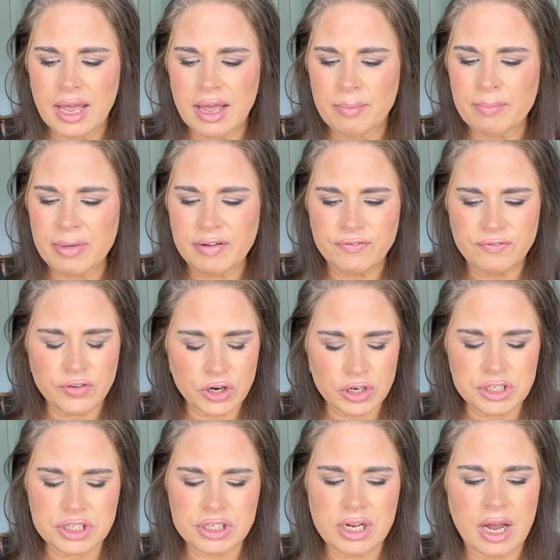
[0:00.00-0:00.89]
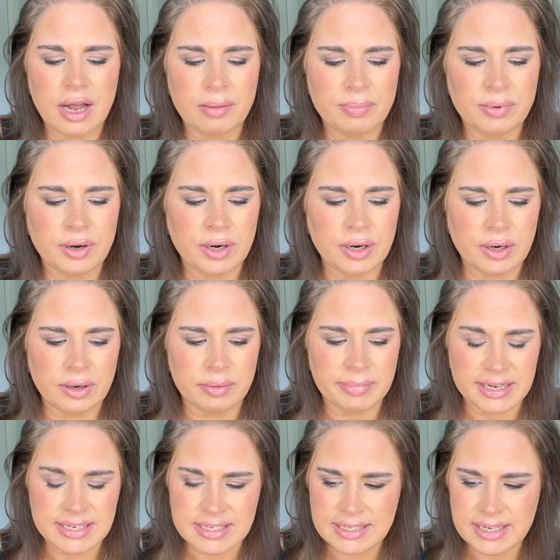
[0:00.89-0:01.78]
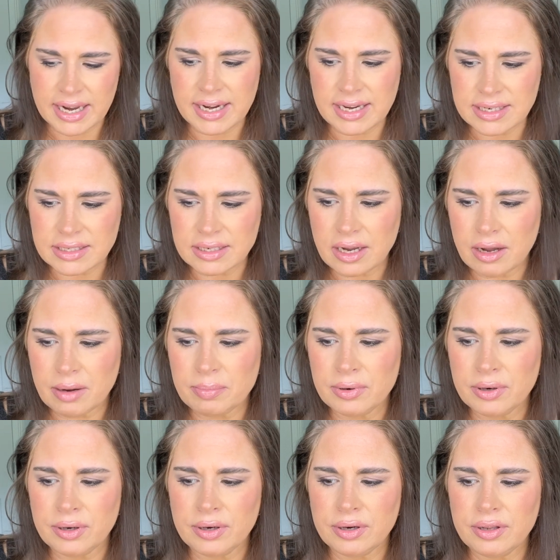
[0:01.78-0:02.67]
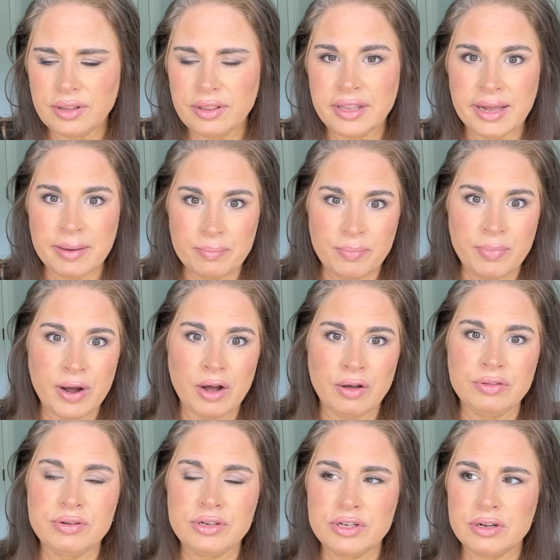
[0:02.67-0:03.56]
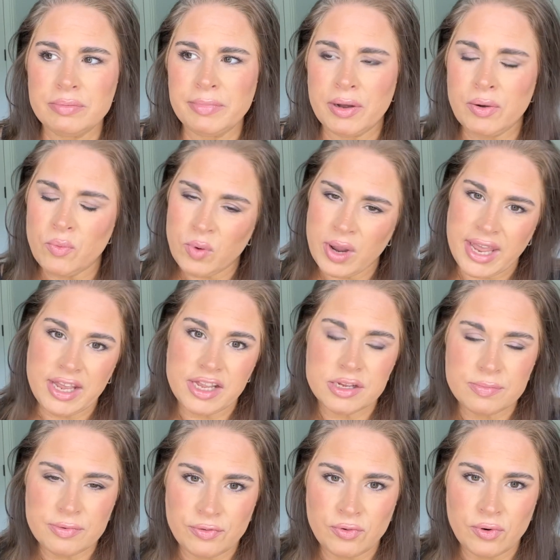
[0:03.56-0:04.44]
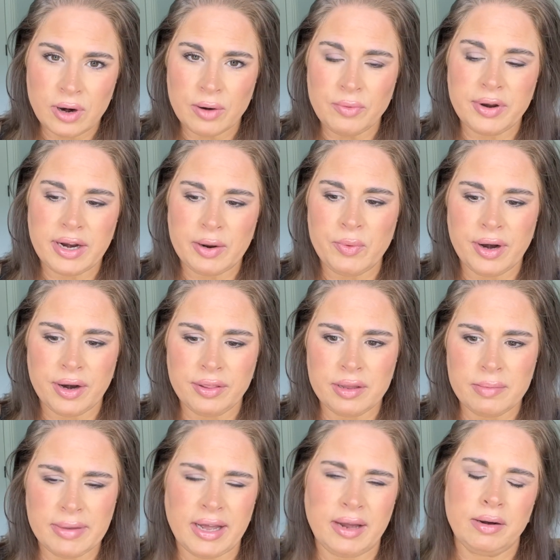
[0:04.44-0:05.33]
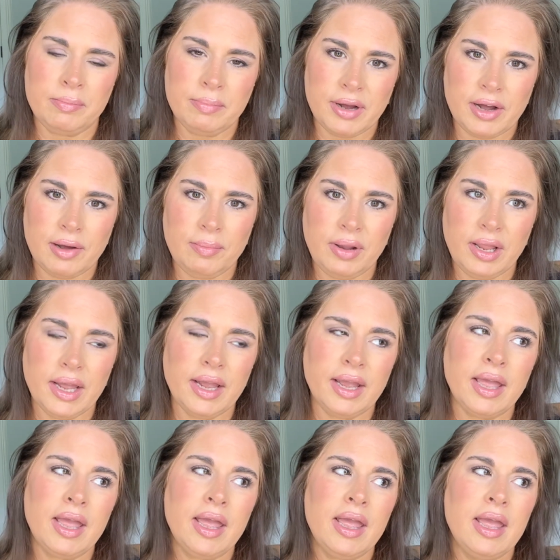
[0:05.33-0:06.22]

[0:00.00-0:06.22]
My first topper, my second topper, they both took me weeks before I would wear them out in public.